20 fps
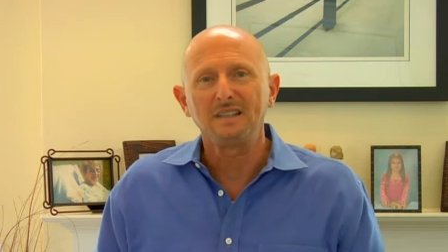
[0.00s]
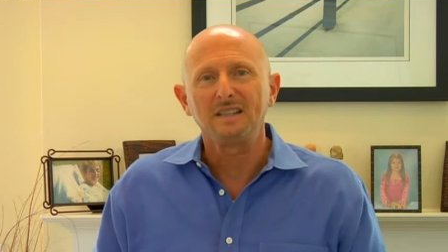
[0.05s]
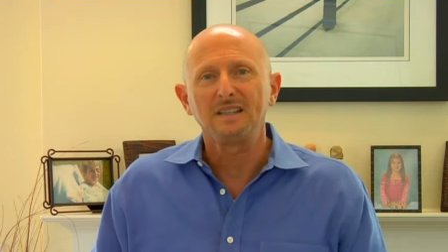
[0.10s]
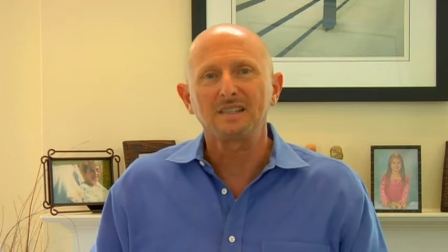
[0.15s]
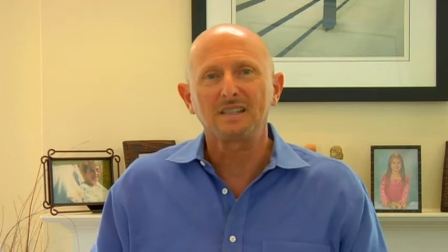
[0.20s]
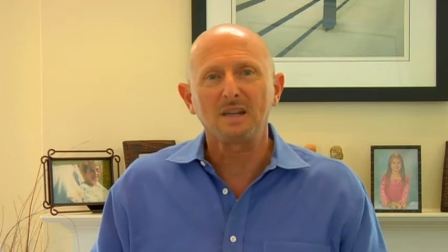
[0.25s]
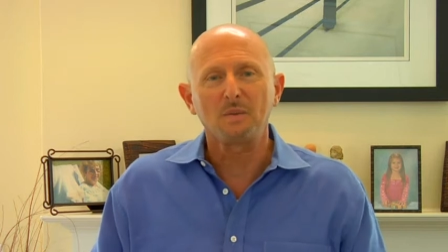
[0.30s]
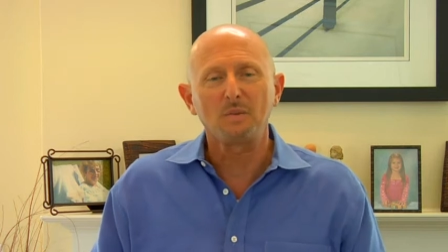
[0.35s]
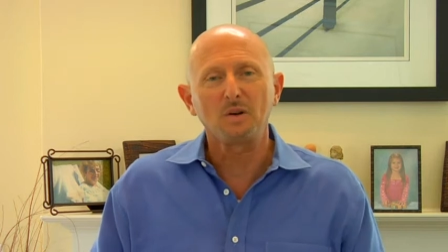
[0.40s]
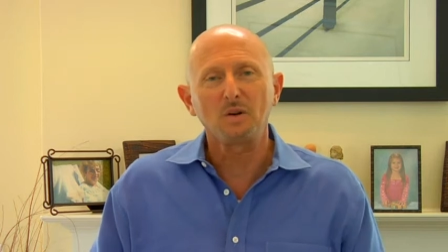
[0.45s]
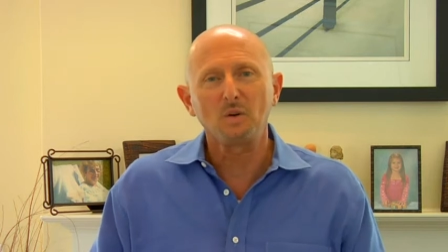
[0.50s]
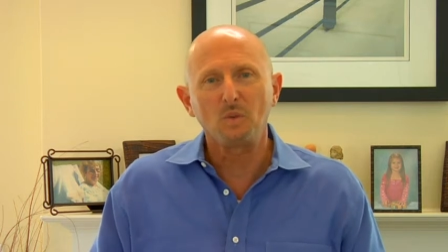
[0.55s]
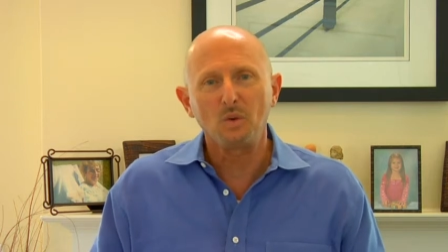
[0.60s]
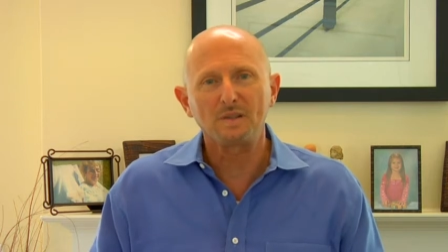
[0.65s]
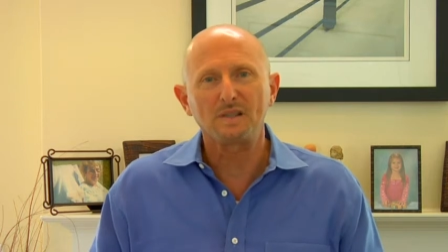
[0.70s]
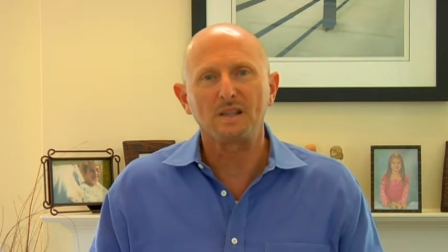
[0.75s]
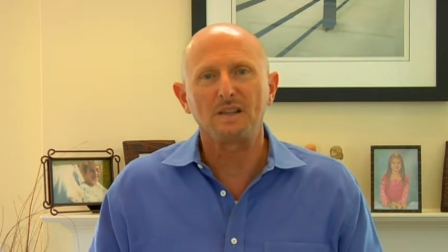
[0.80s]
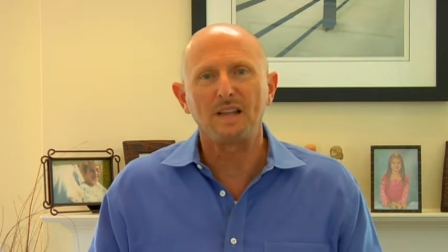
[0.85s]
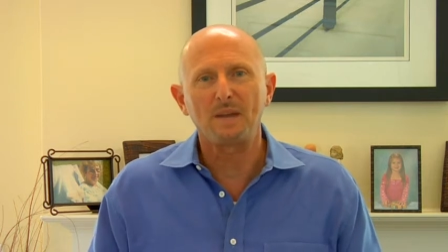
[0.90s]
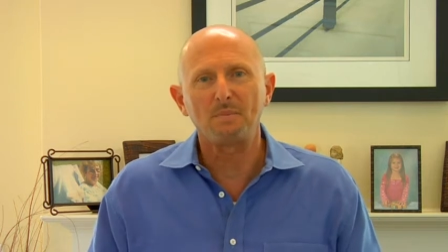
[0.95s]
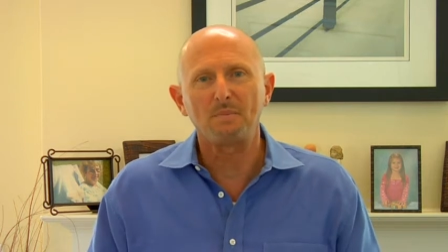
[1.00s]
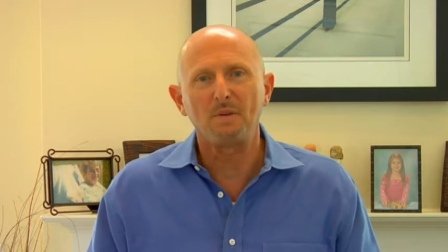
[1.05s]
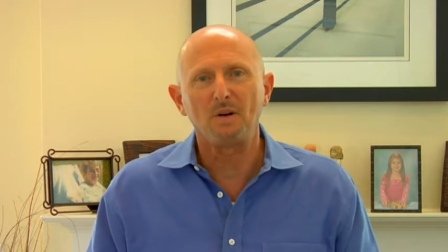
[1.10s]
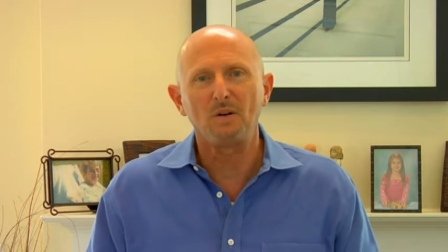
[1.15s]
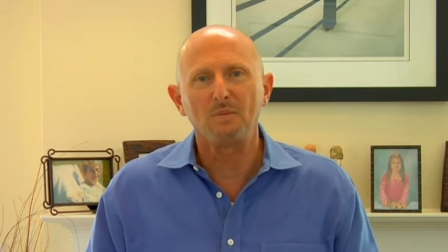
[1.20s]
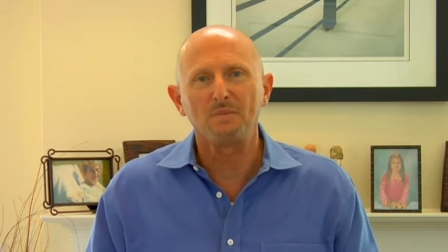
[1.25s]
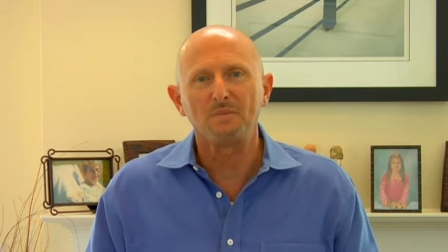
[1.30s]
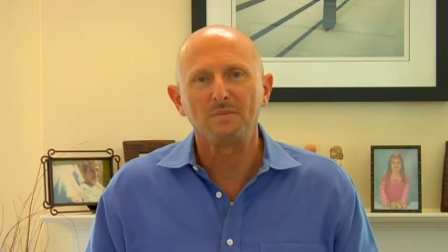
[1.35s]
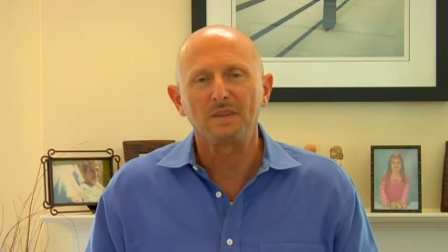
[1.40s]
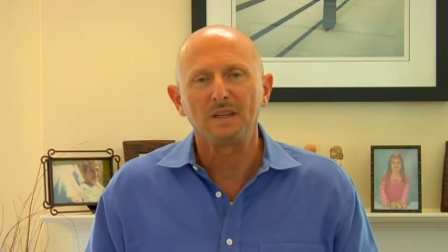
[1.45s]
someone who was a light
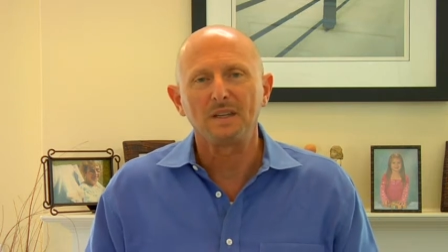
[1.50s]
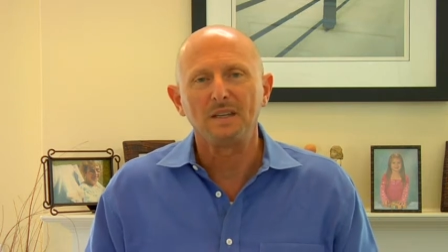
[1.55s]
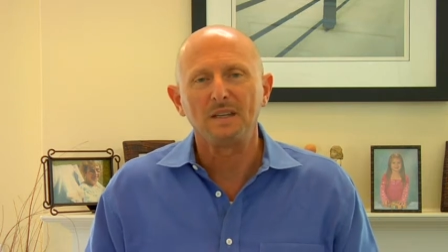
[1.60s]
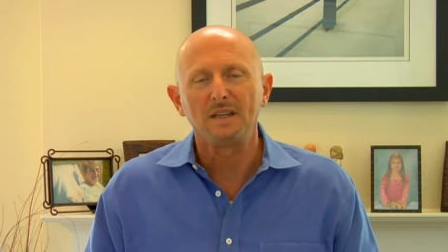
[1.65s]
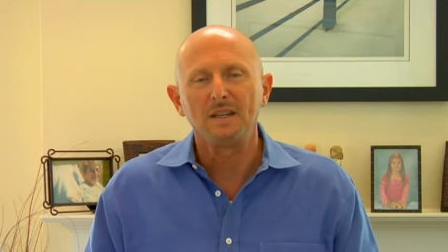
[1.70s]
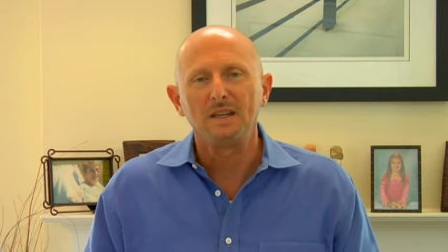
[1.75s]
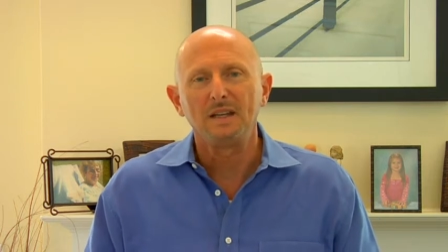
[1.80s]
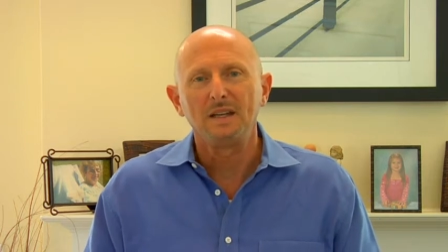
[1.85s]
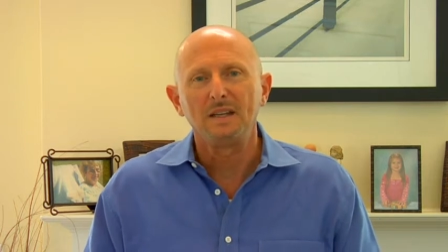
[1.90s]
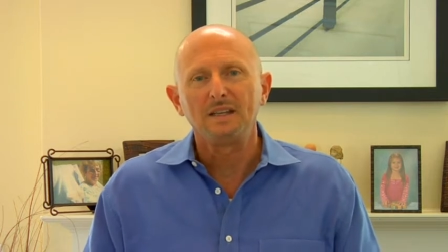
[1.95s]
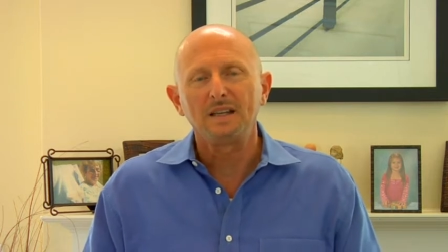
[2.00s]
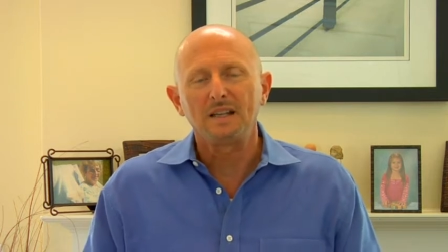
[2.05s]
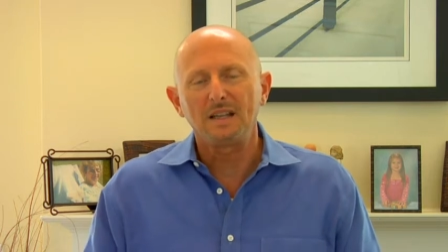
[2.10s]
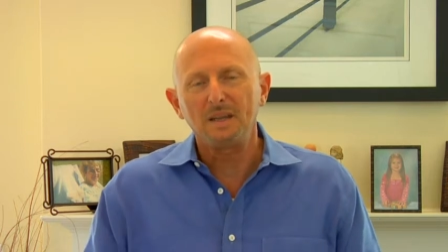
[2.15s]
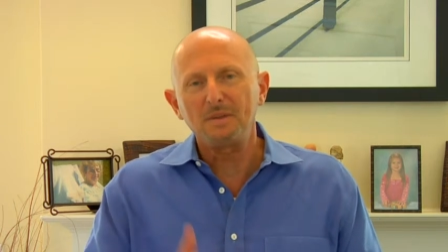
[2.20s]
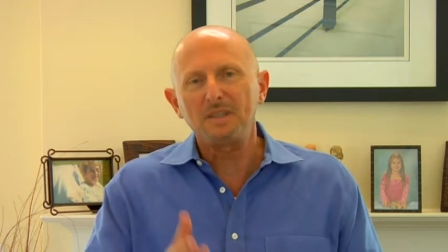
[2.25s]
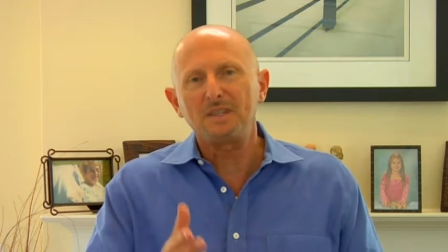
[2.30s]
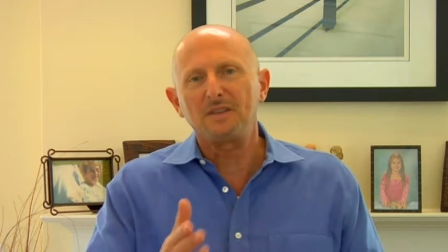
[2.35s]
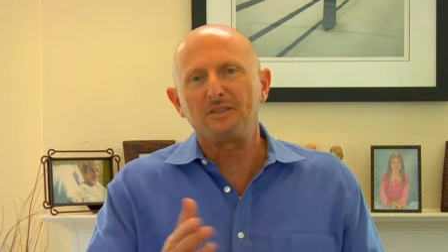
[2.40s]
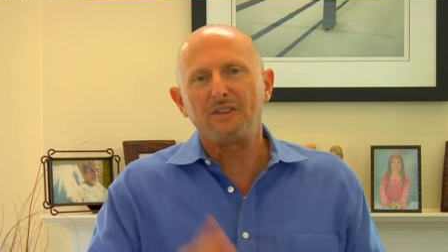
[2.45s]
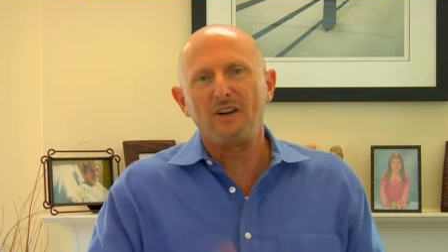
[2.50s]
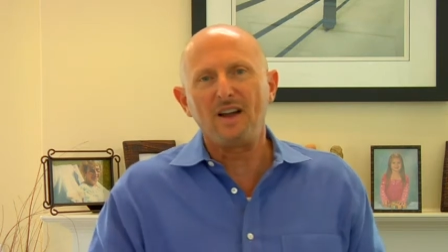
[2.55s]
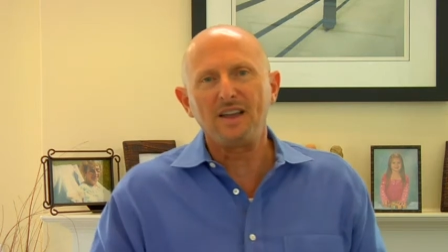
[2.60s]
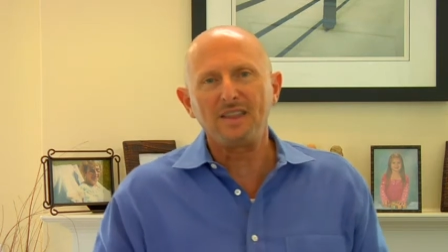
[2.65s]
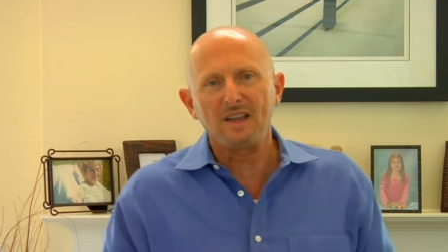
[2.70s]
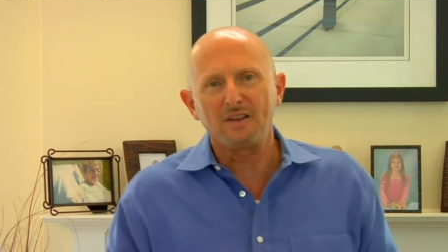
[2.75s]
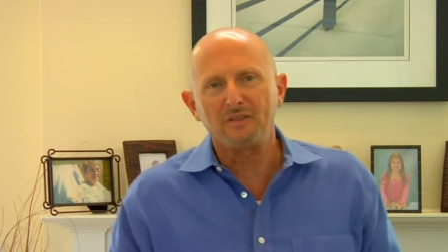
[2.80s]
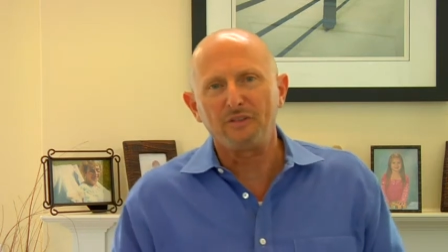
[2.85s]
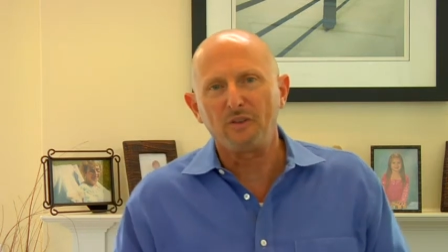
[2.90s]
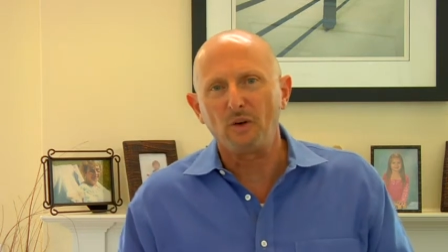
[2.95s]
bulb. Now let me define
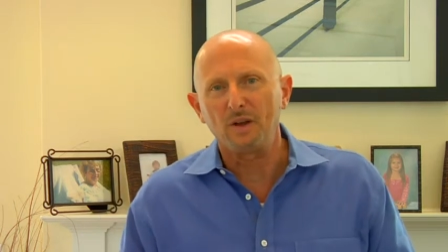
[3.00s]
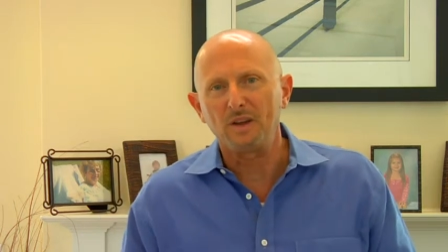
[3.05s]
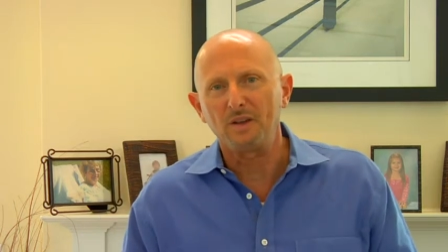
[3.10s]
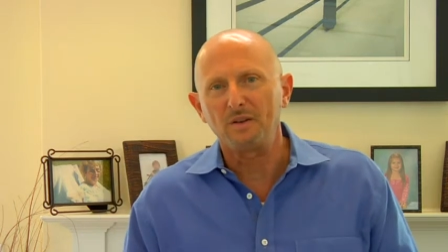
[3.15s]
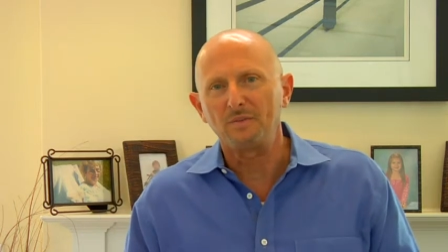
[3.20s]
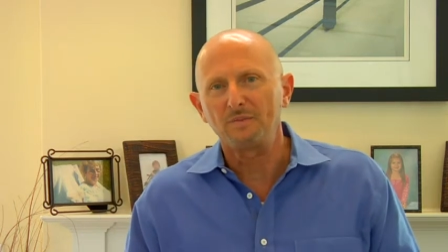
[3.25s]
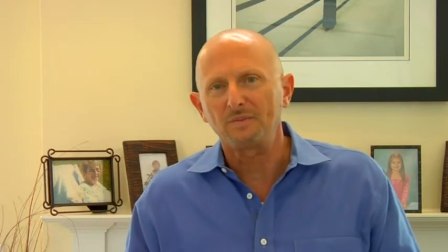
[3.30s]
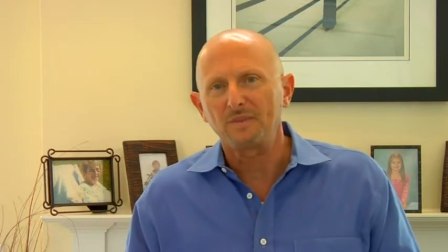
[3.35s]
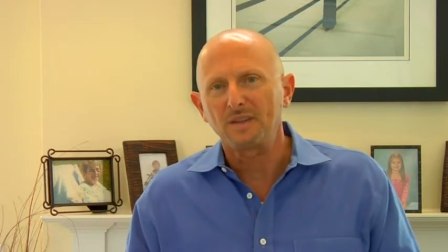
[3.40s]
that for you.